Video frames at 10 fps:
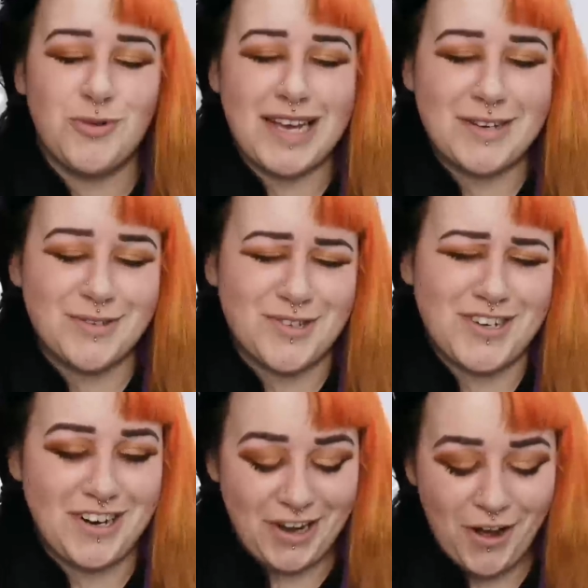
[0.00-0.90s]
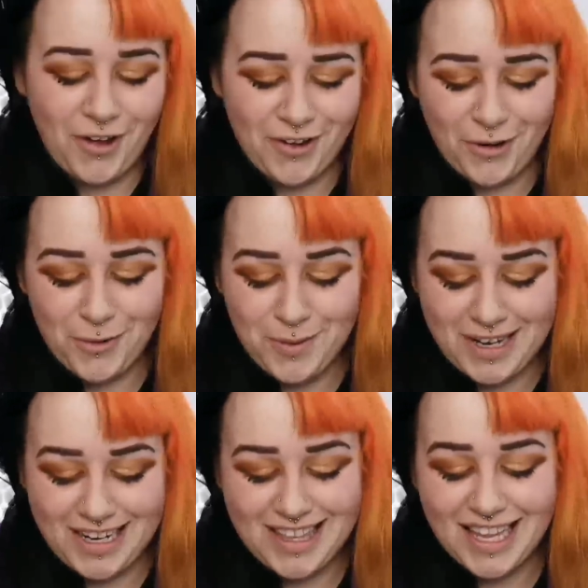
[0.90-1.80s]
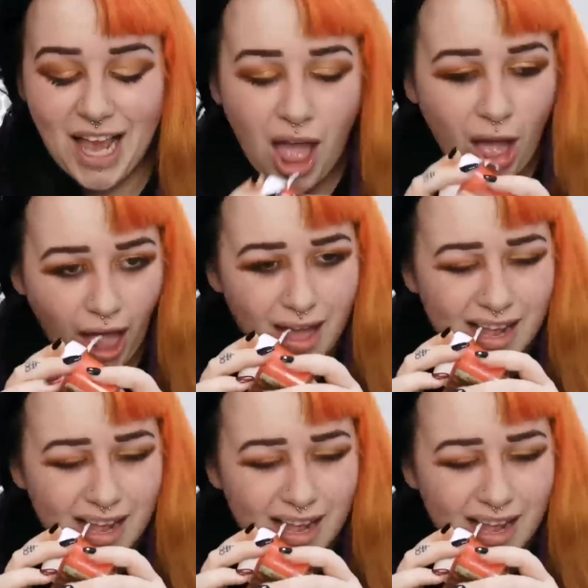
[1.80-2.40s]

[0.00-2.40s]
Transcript: new nails on and I can't open anything.